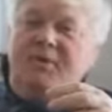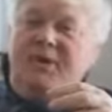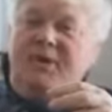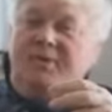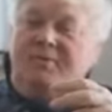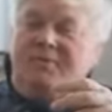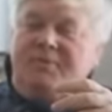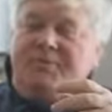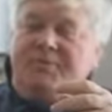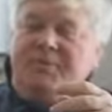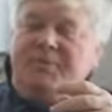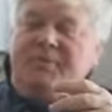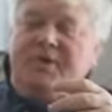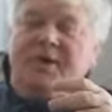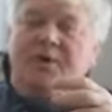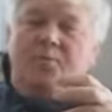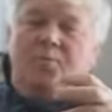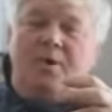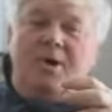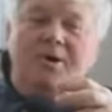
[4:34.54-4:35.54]
Well,
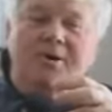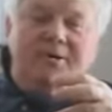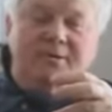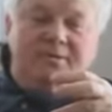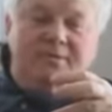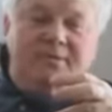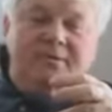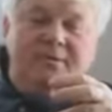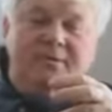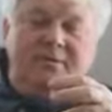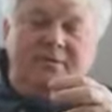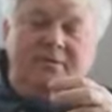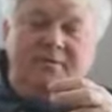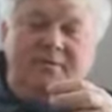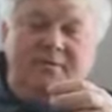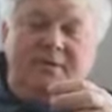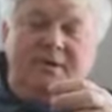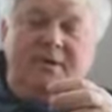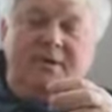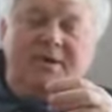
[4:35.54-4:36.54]
they won it,
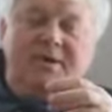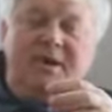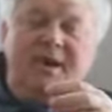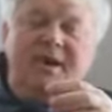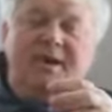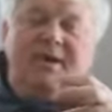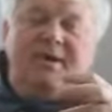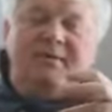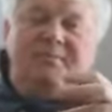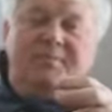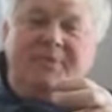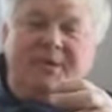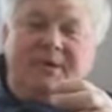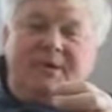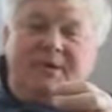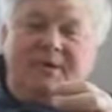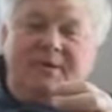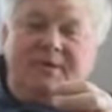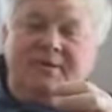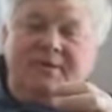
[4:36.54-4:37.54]
and I got
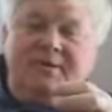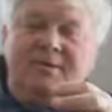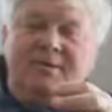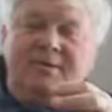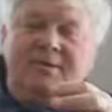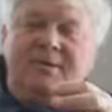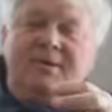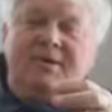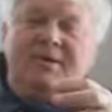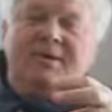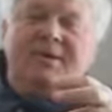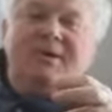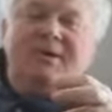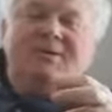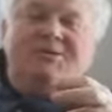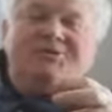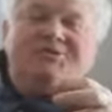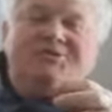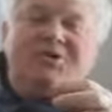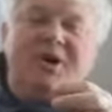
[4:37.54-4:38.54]
better,
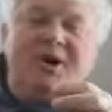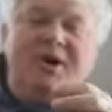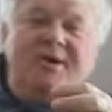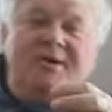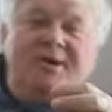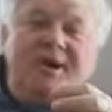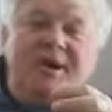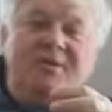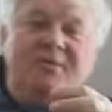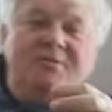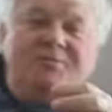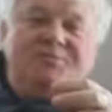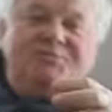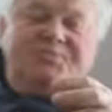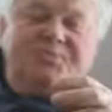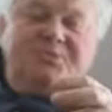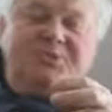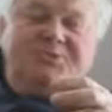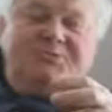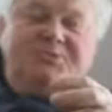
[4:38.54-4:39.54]
and Scott and I were his
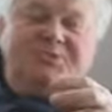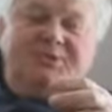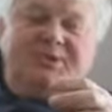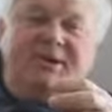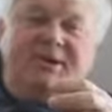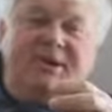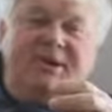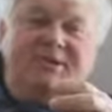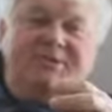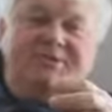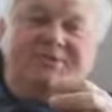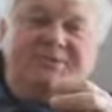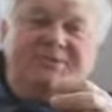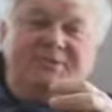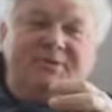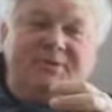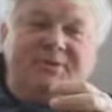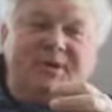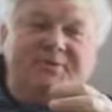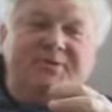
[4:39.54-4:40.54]
personal guests
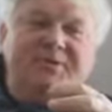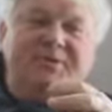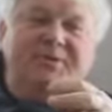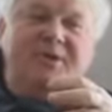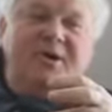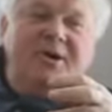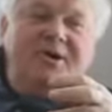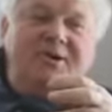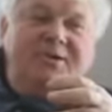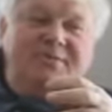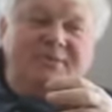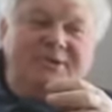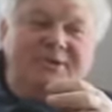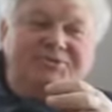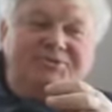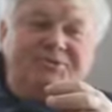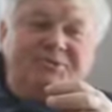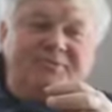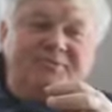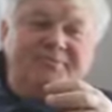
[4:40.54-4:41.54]
at the
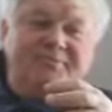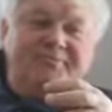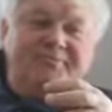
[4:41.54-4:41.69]
inauguration.